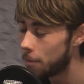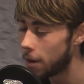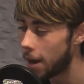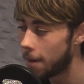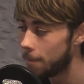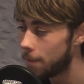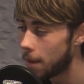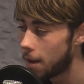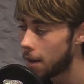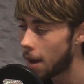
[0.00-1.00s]
But
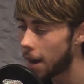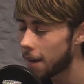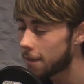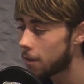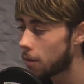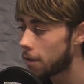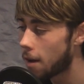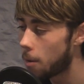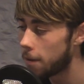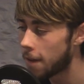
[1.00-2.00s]
I guess it does
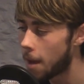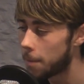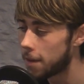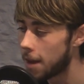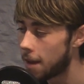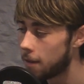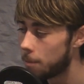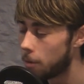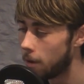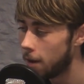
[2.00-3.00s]
always help at the end,
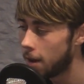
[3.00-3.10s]
but